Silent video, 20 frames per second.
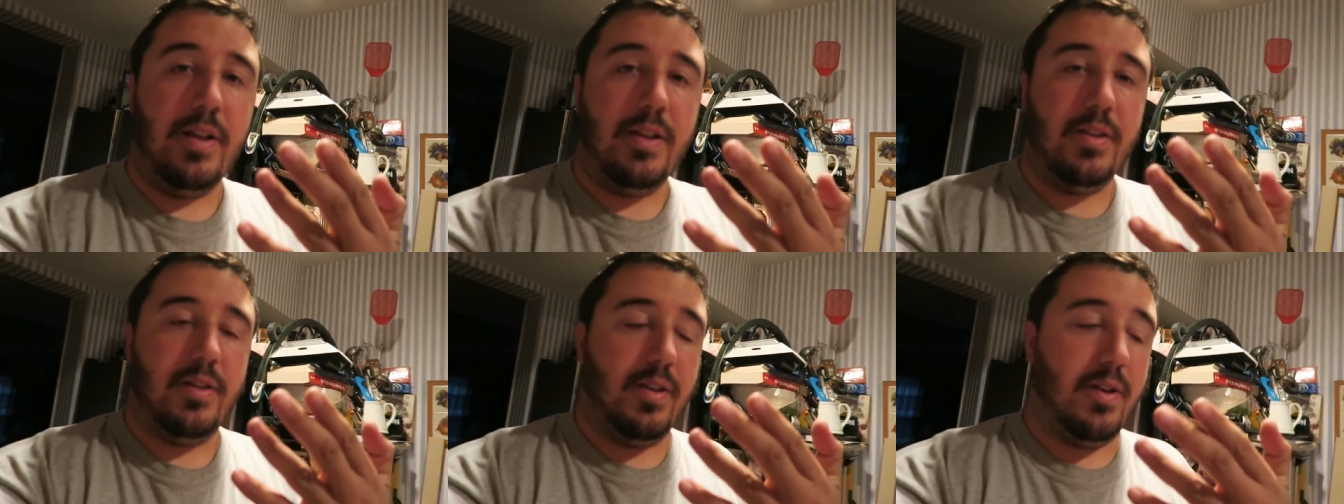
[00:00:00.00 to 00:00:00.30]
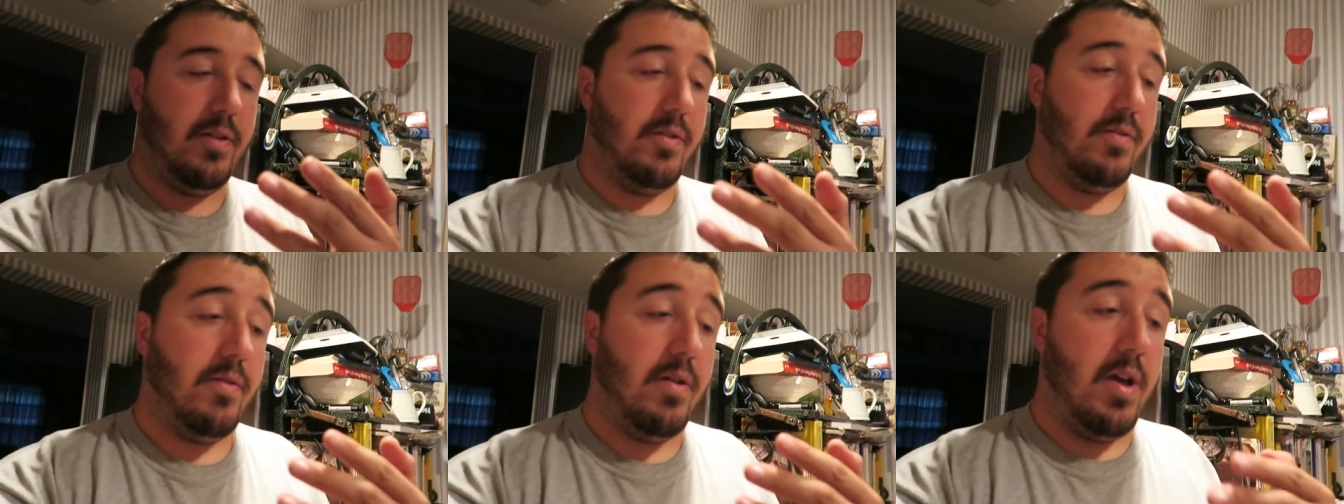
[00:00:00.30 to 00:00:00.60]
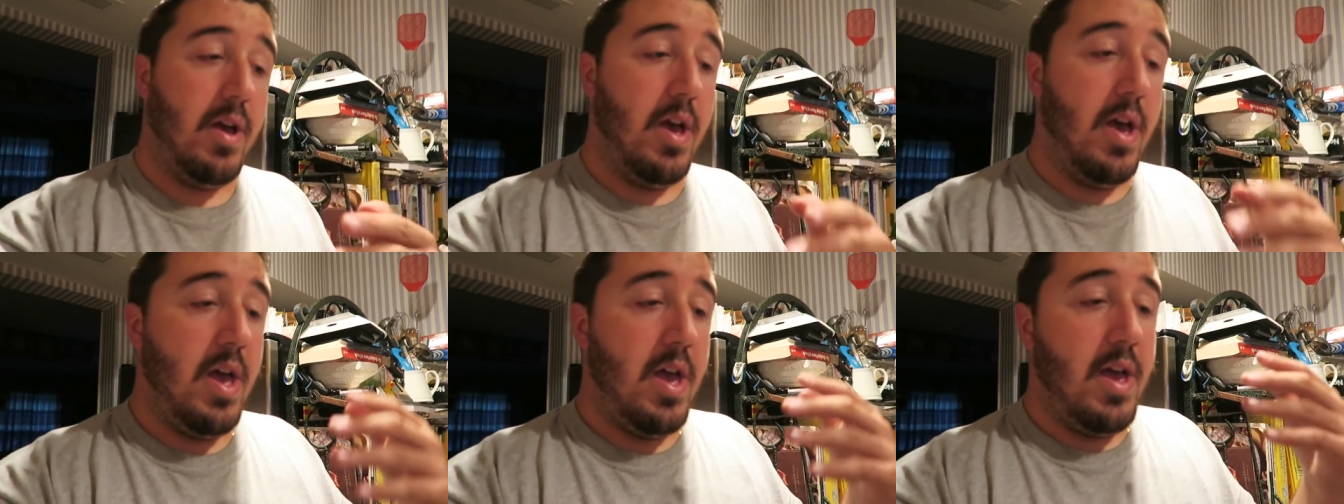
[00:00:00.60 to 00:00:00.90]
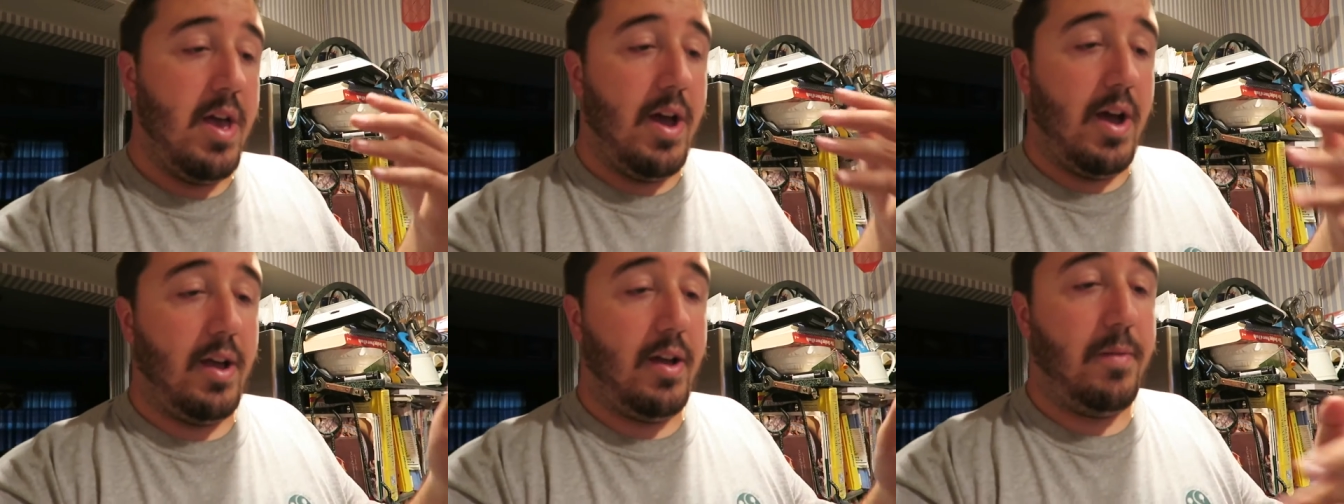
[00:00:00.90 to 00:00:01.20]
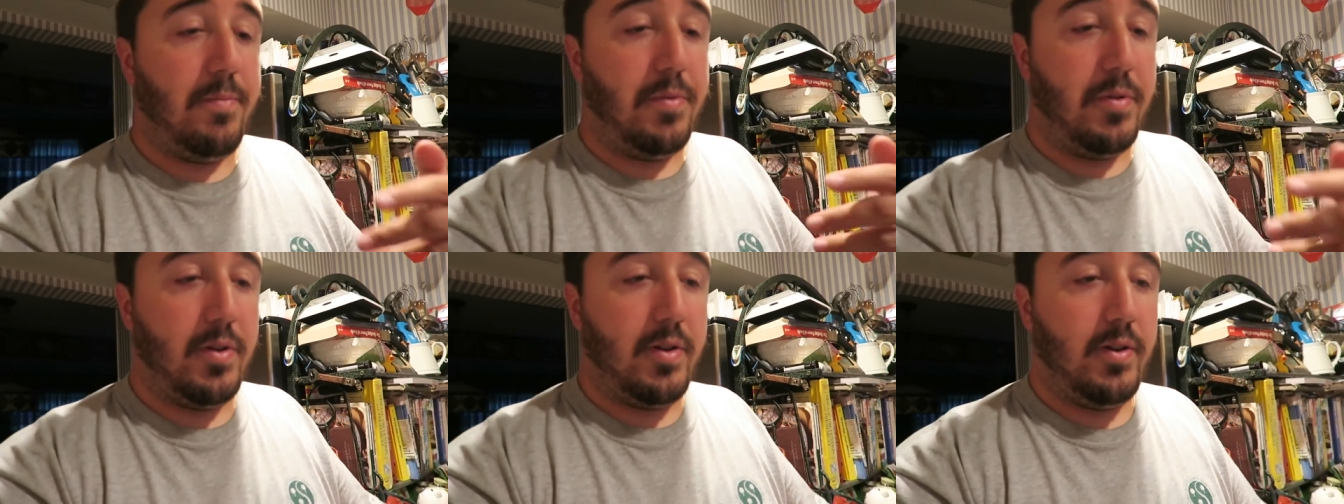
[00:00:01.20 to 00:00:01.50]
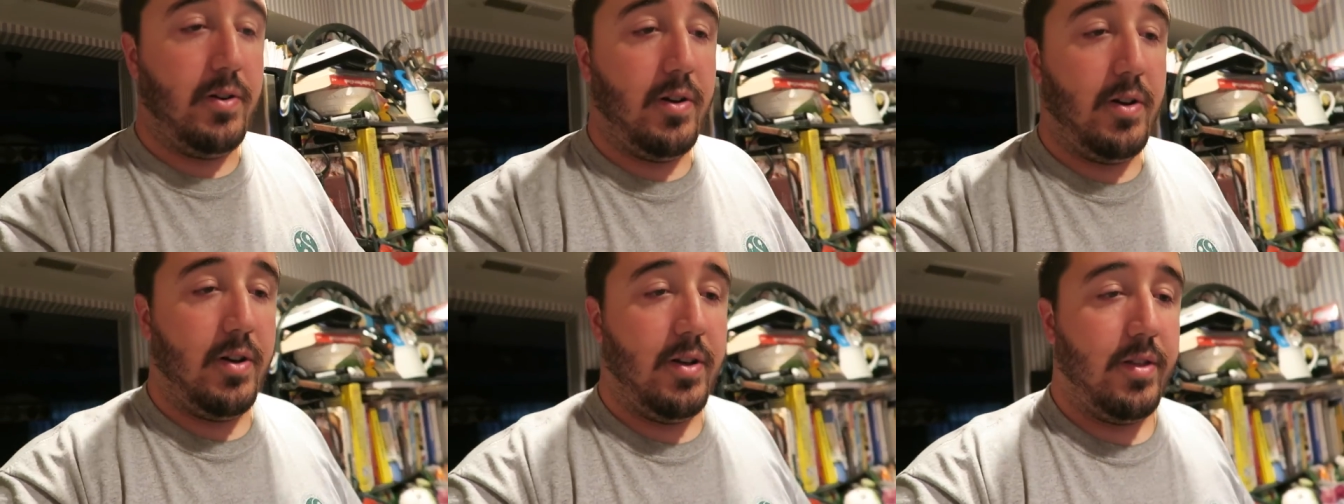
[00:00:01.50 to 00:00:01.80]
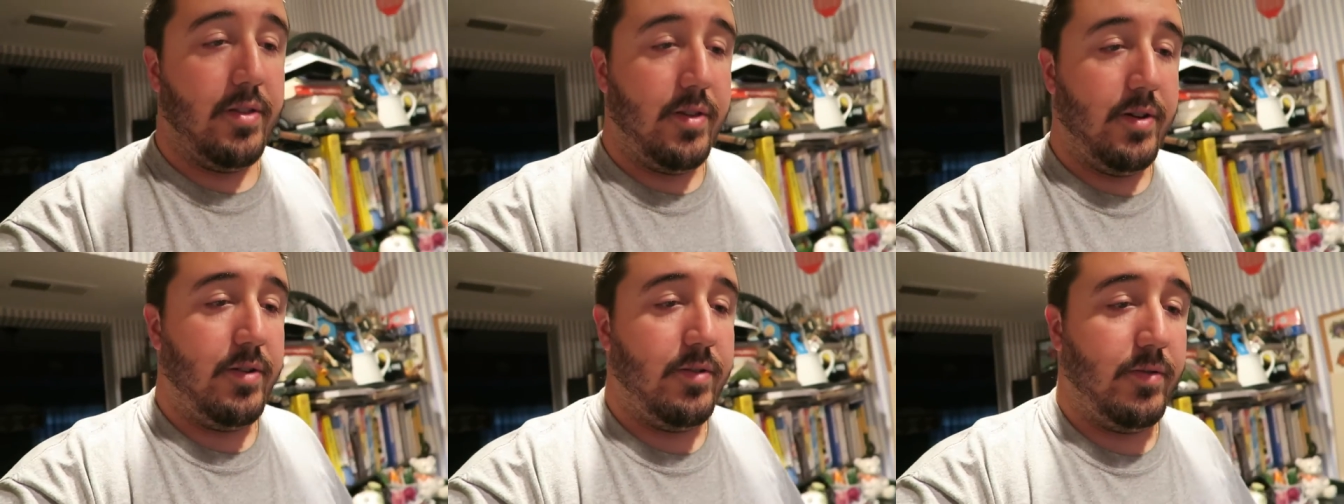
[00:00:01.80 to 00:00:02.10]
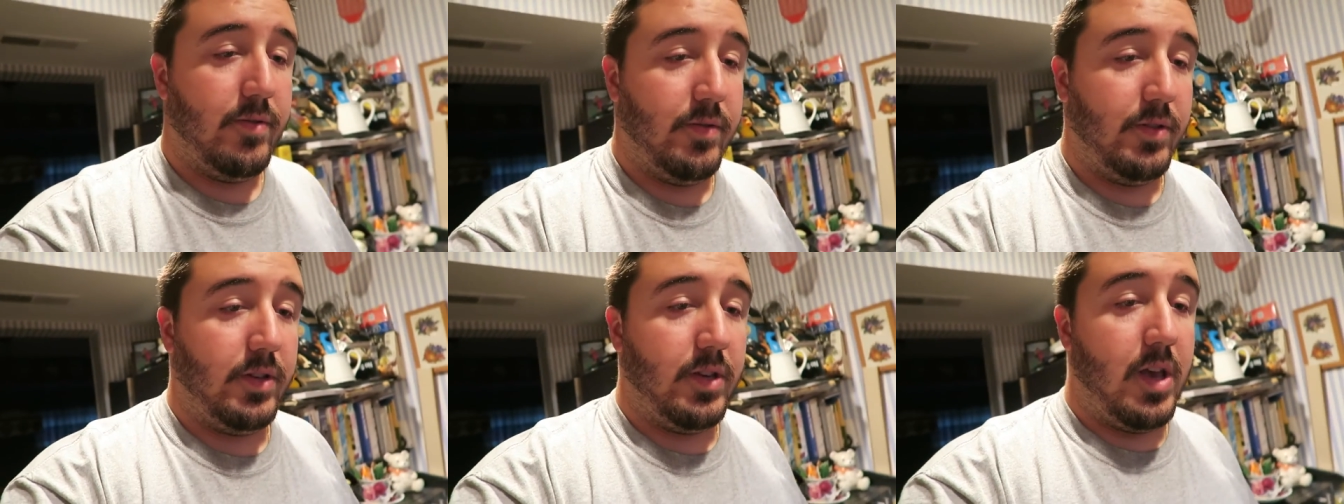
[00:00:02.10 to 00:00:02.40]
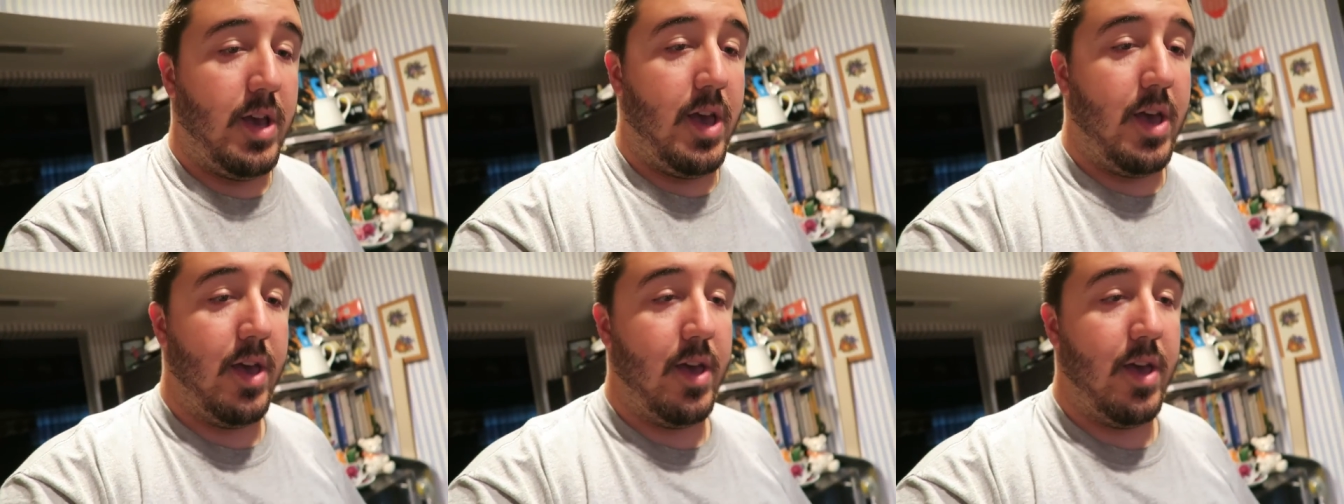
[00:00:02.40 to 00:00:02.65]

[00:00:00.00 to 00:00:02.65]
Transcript: So I uploaded all of those